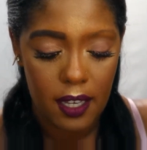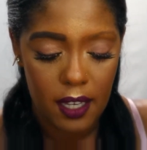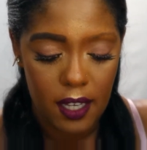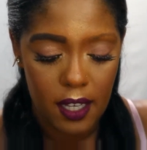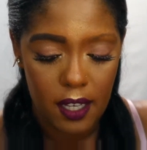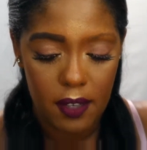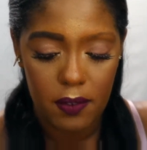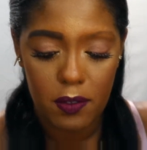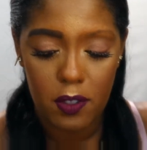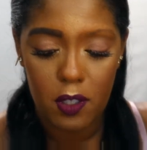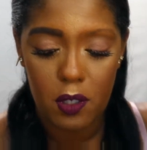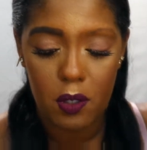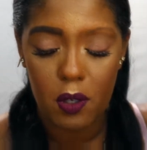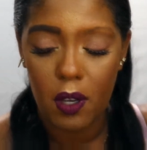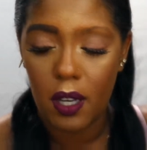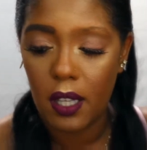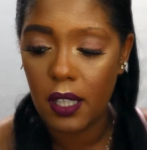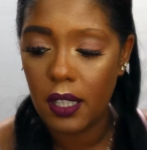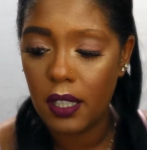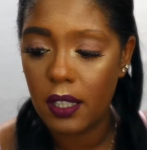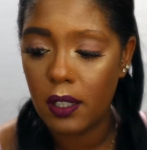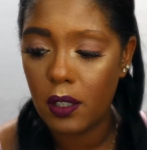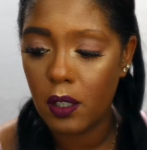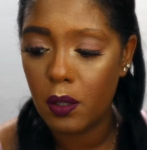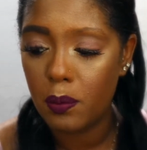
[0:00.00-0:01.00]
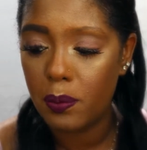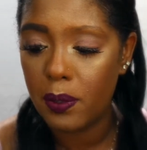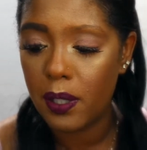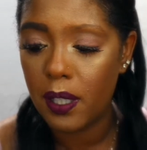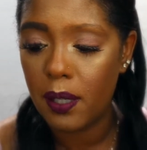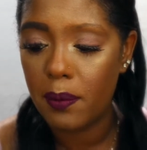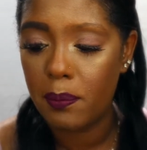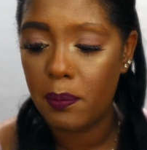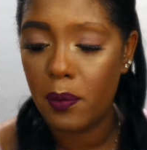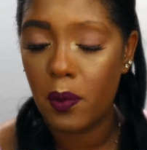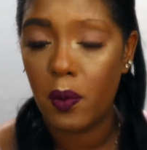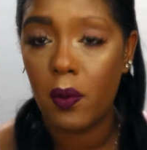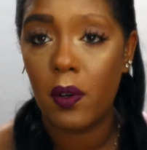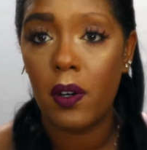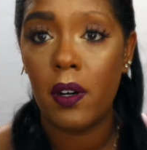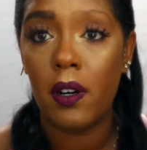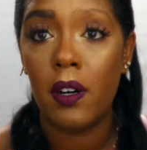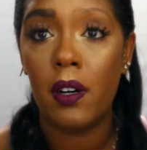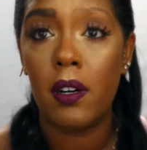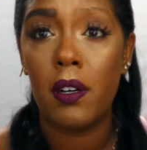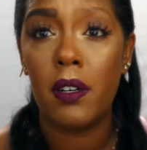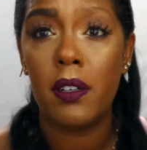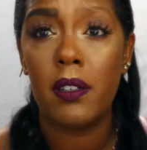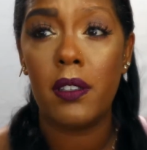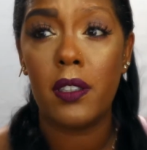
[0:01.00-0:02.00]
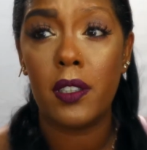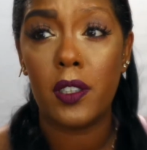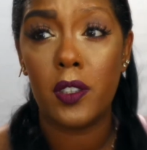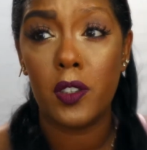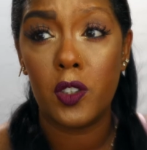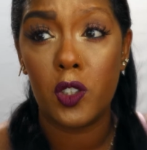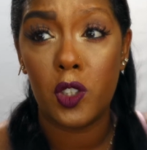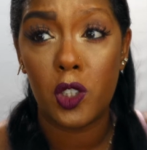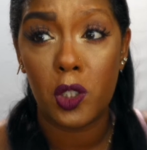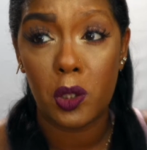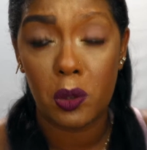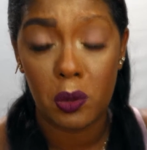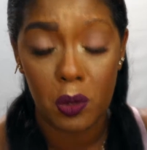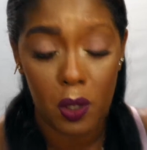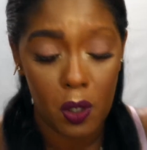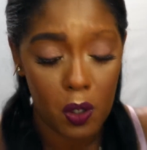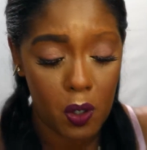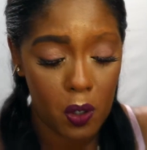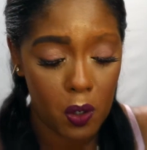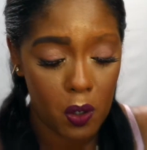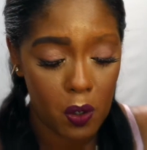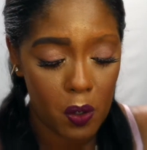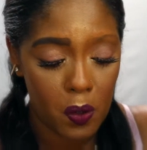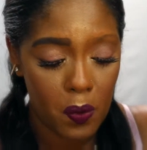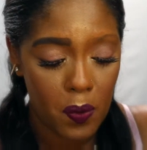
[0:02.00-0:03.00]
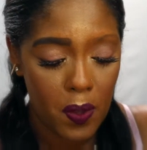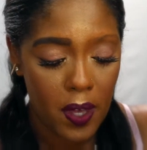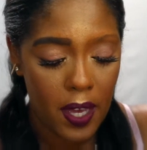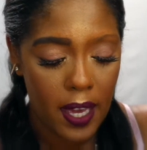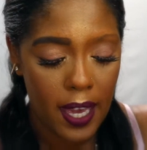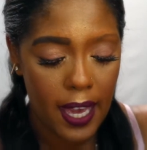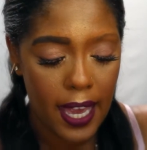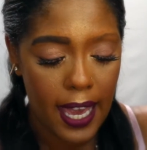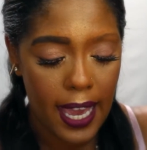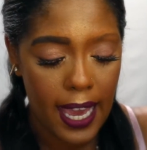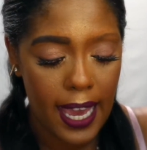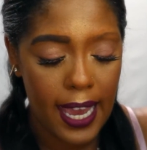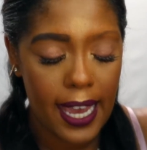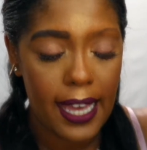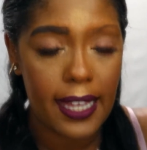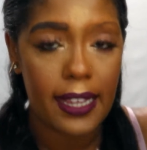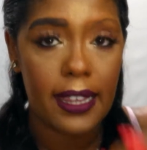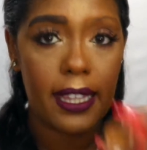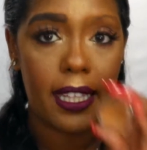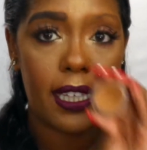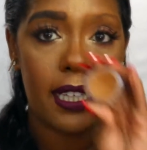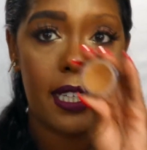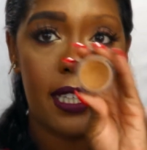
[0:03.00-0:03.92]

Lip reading: gives you a little bit more control, and the